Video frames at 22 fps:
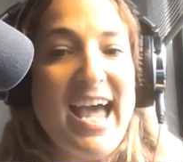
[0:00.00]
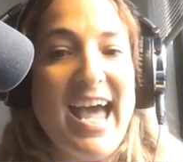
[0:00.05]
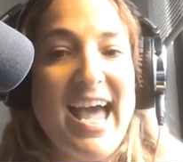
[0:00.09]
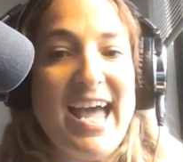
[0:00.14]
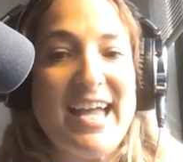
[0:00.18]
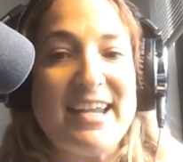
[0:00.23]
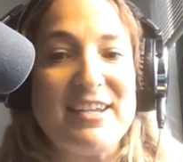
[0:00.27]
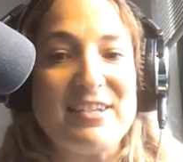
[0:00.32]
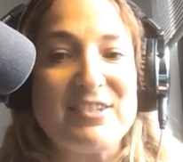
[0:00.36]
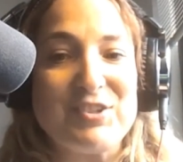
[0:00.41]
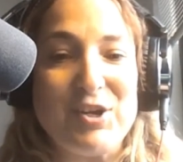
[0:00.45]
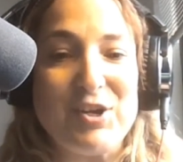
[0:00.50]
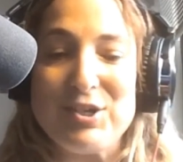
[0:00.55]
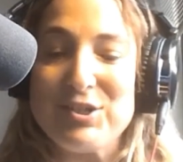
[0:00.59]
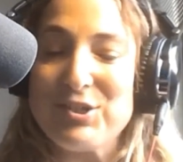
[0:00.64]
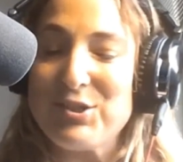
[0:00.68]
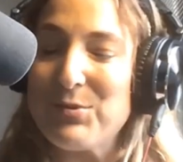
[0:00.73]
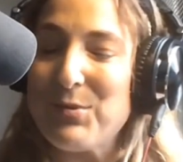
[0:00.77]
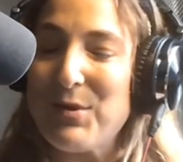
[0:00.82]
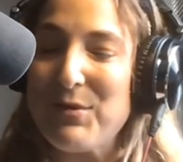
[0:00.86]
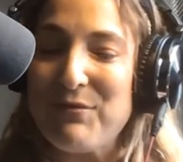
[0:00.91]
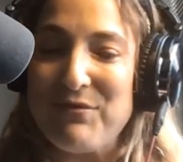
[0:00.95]
and is
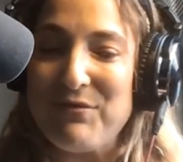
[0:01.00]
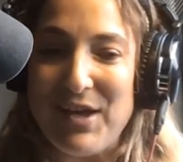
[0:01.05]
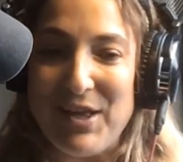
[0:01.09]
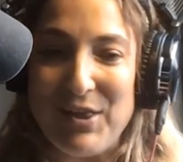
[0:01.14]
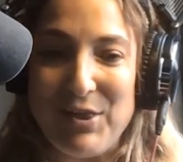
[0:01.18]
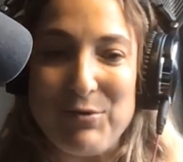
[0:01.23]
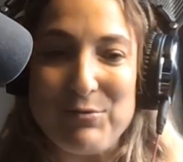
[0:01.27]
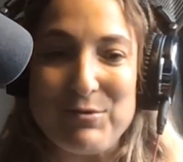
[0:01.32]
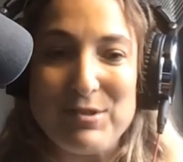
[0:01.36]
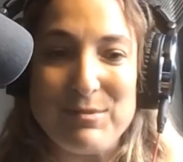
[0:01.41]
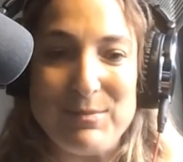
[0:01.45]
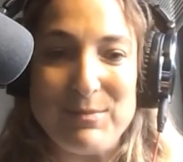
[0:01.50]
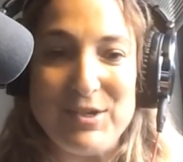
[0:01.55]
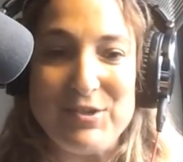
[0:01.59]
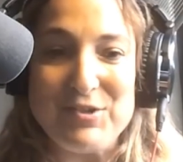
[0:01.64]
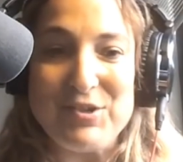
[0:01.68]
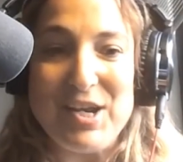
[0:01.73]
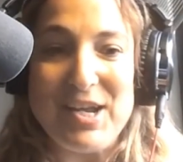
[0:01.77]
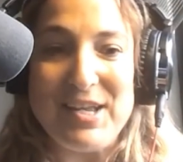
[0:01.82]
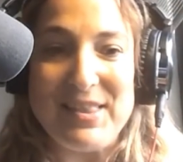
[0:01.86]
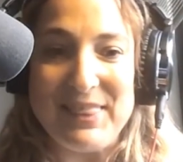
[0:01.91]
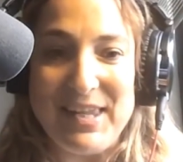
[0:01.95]
also a fellow speech
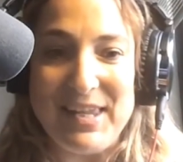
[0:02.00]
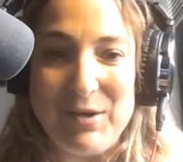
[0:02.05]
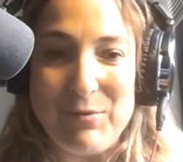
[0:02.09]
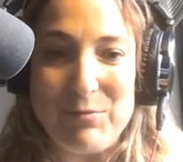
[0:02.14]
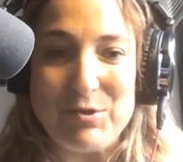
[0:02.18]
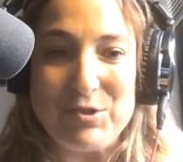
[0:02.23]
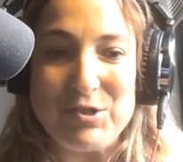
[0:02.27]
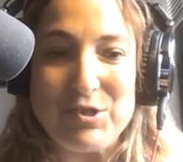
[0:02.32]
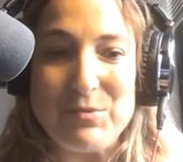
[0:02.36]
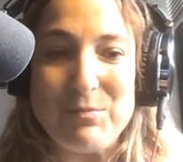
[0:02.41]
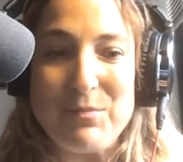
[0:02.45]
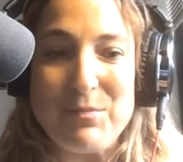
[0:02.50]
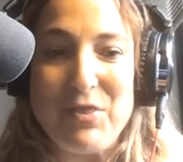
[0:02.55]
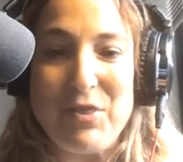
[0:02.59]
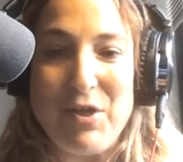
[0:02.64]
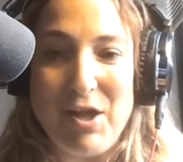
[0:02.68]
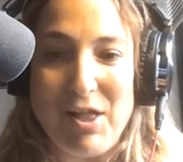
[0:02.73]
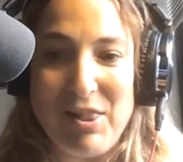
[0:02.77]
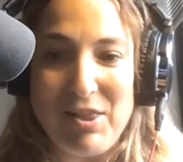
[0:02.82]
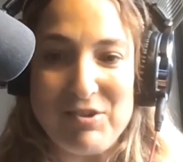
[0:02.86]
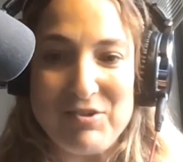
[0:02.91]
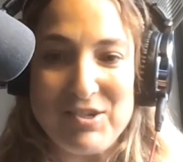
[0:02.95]
and language
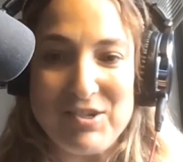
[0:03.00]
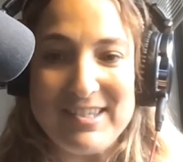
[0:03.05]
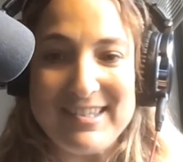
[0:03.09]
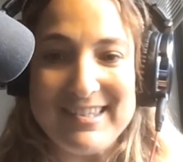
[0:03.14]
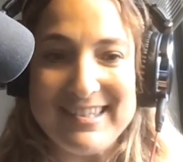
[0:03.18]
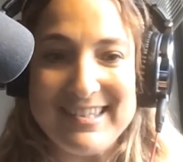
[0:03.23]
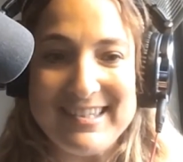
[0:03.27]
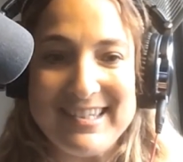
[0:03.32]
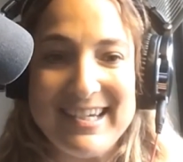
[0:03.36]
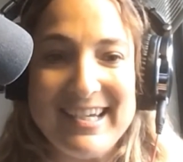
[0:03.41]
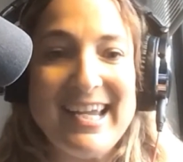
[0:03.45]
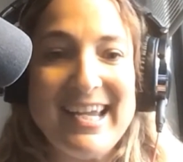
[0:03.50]
pathologist.